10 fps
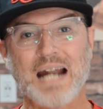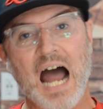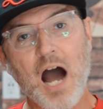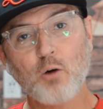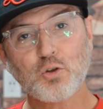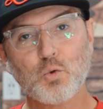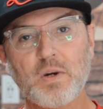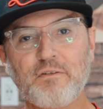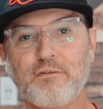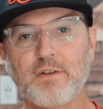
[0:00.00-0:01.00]
how to
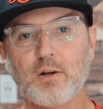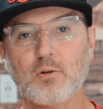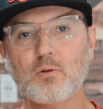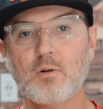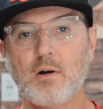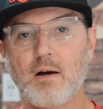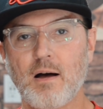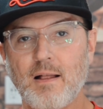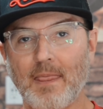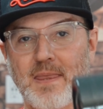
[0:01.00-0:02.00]
refill
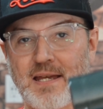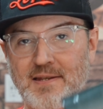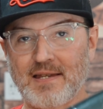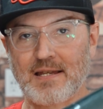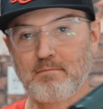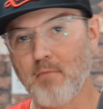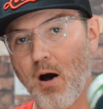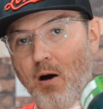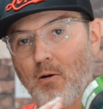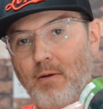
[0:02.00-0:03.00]
these
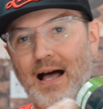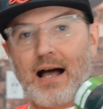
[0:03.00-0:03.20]
small